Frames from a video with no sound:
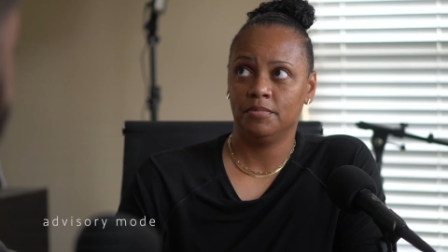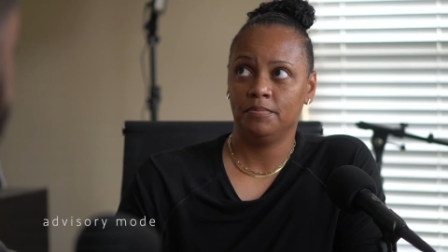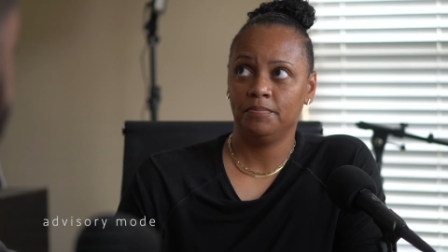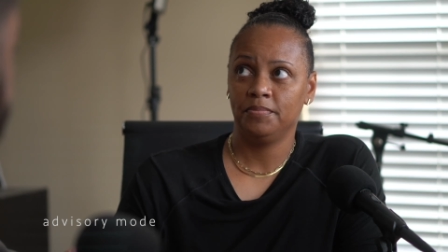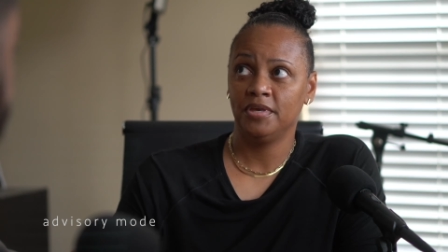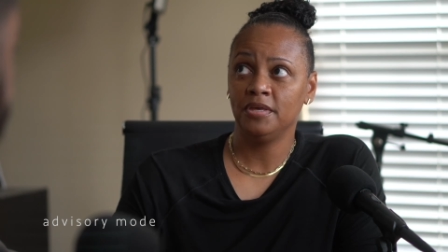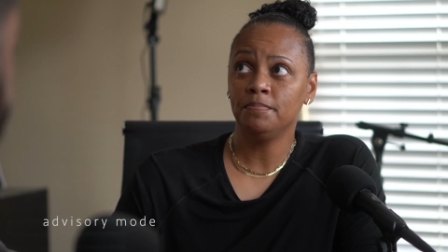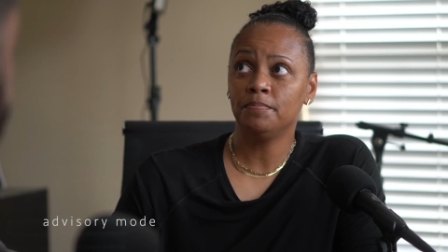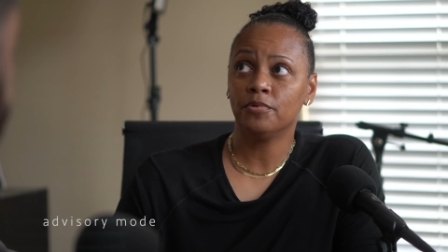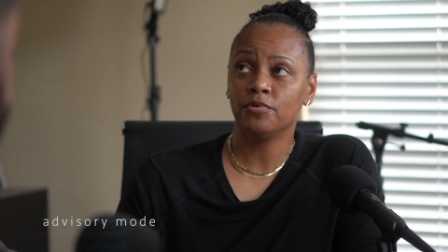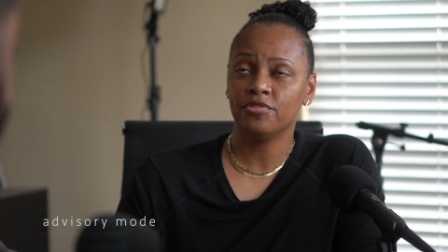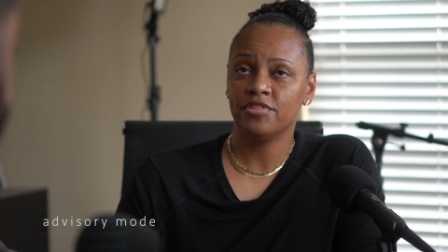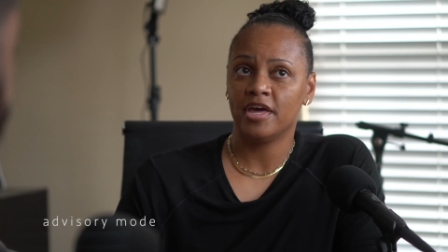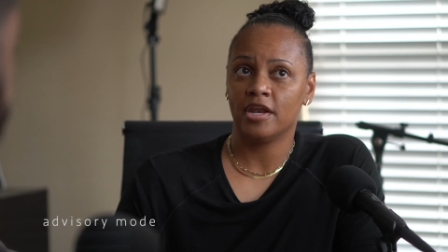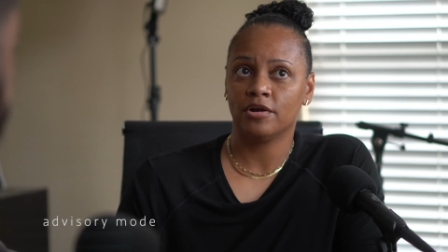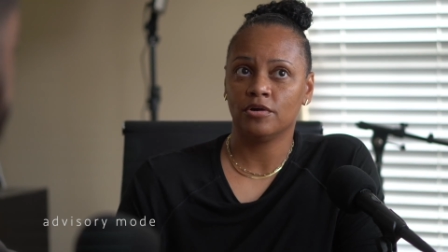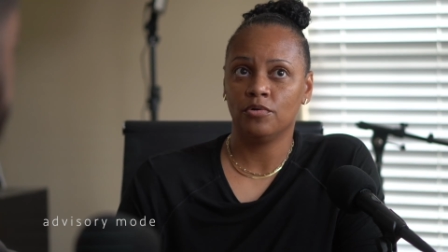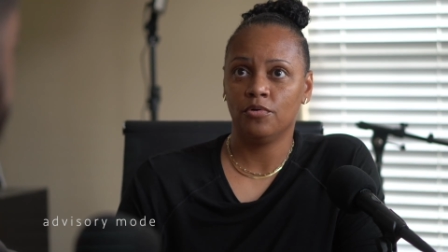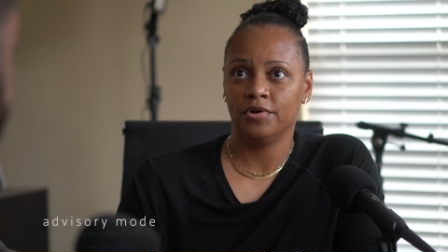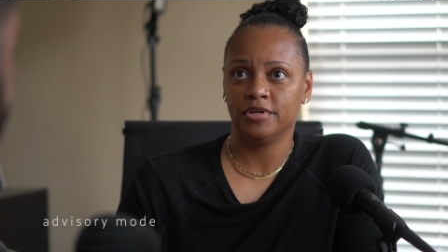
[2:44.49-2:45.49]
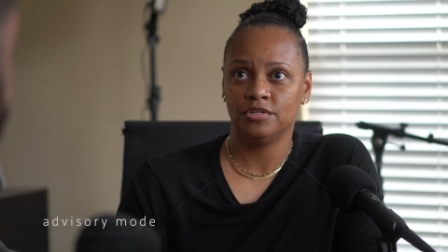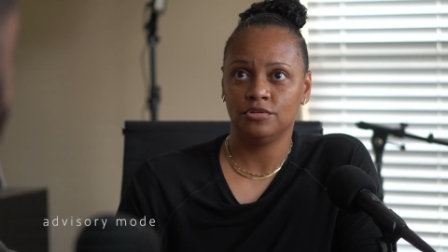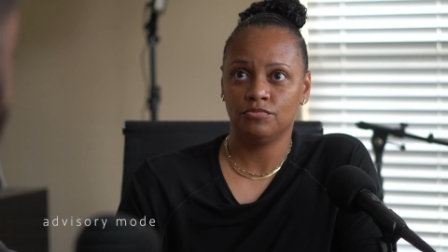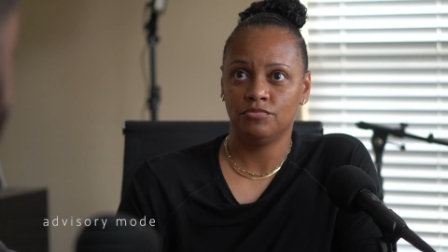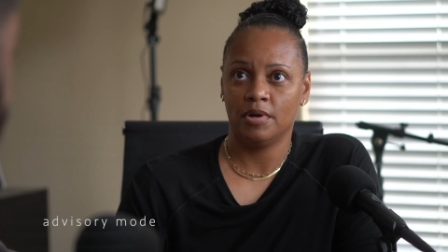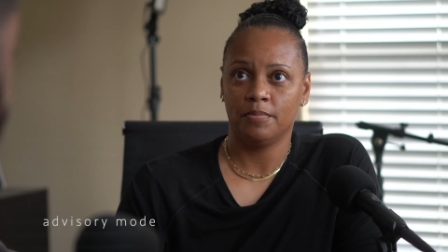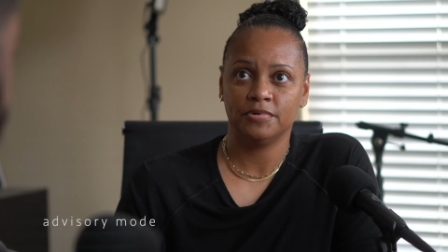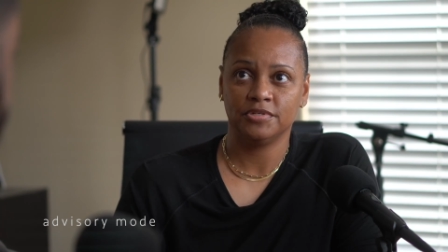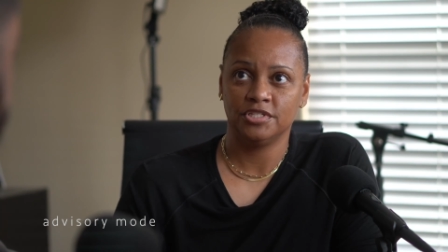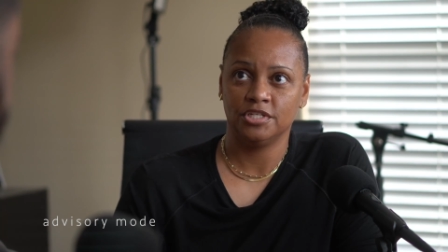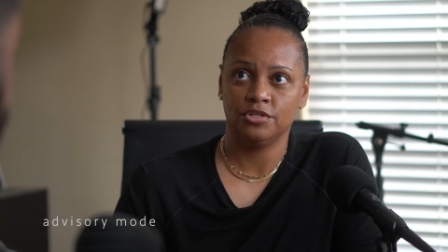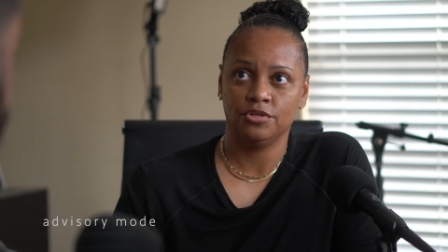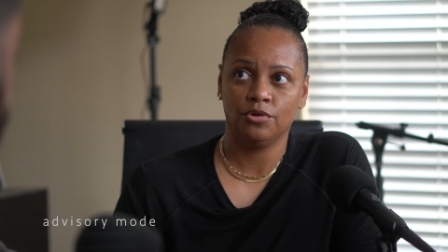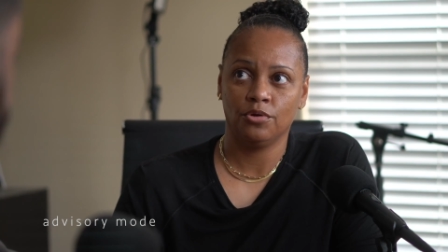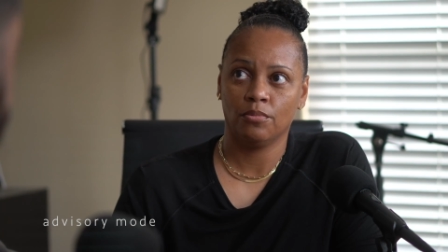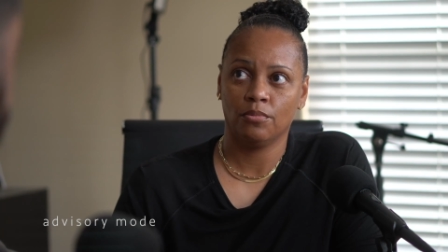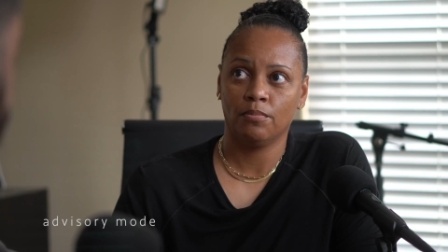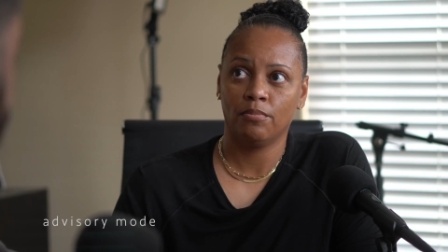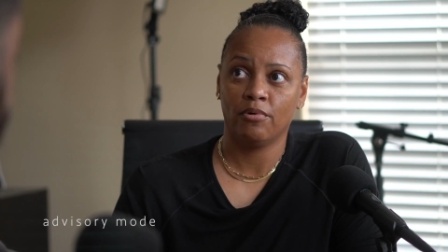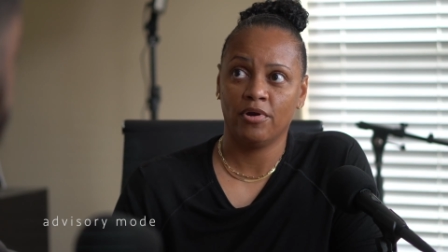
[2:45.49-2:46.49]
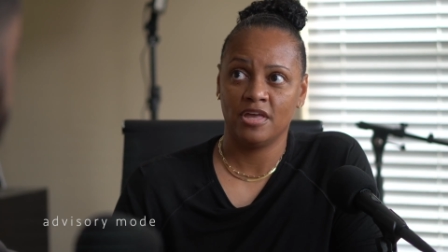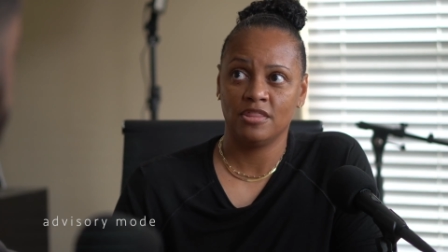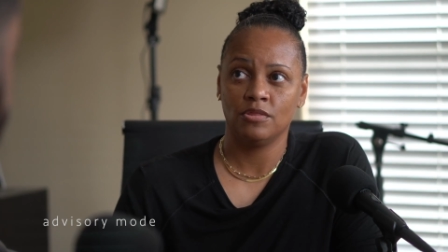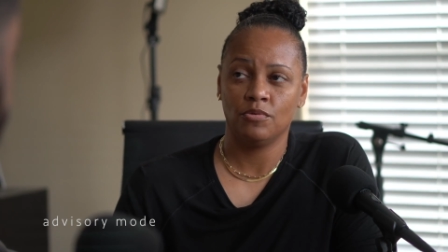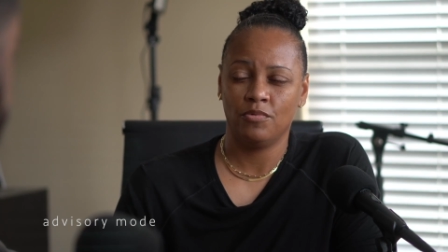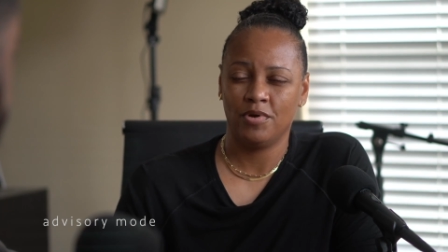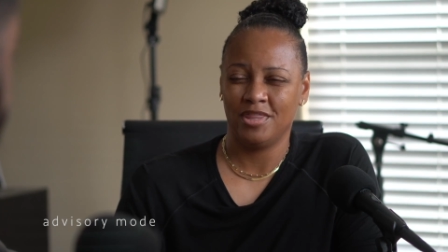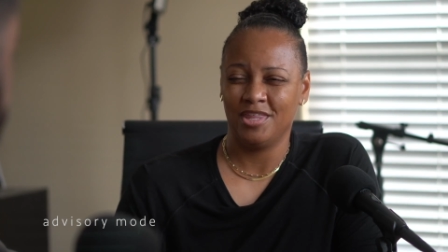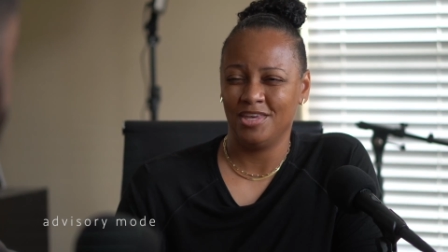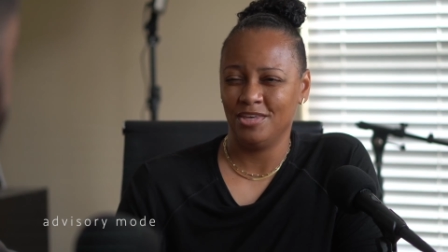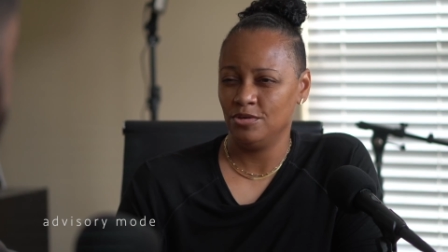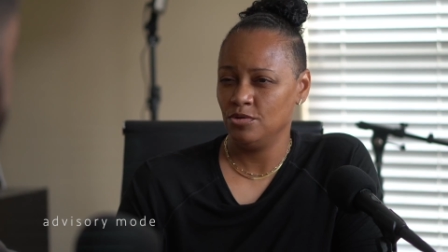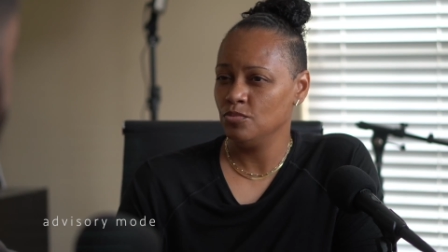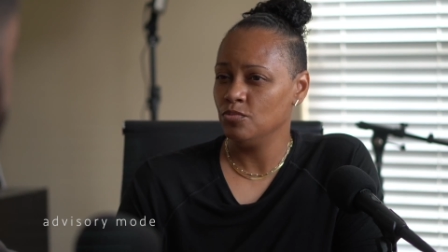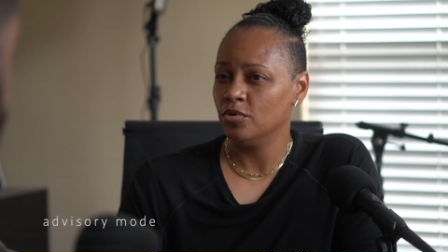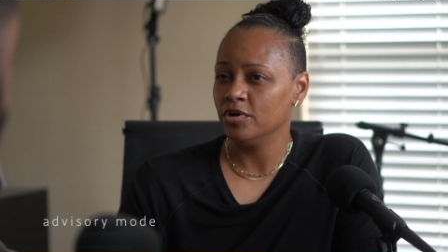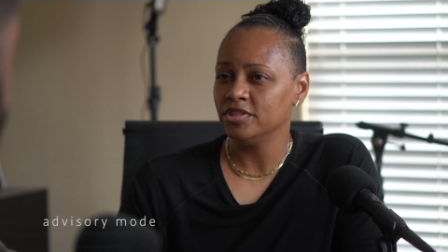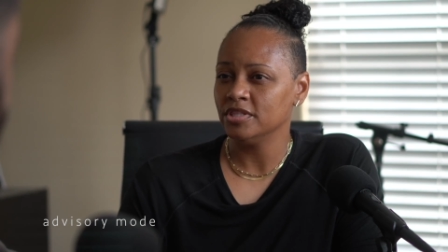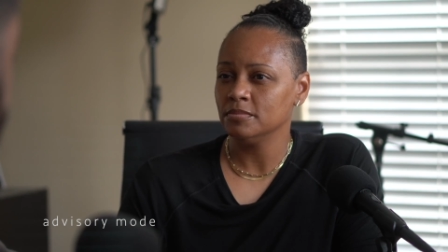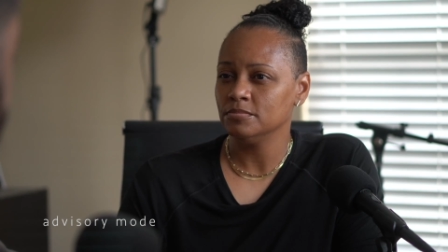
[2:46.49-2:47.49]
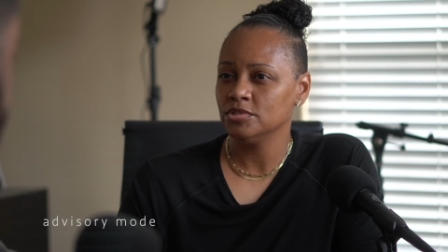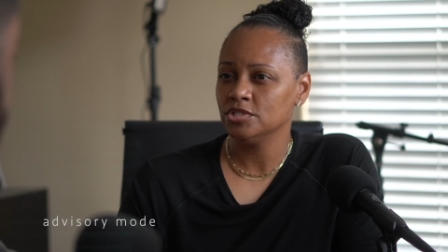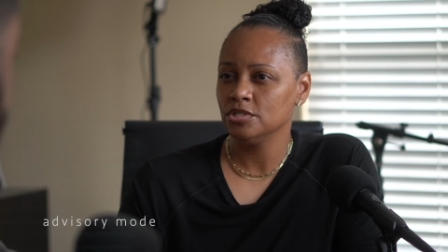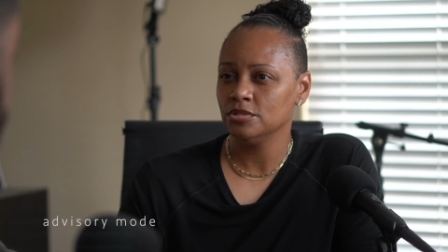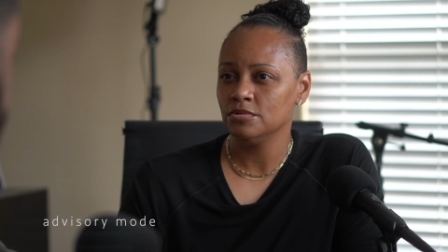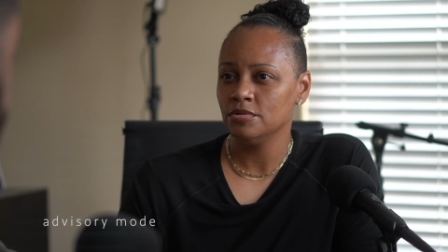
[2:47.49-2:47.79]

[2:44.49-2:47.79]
people that are going to represent your brand the way that you want them to.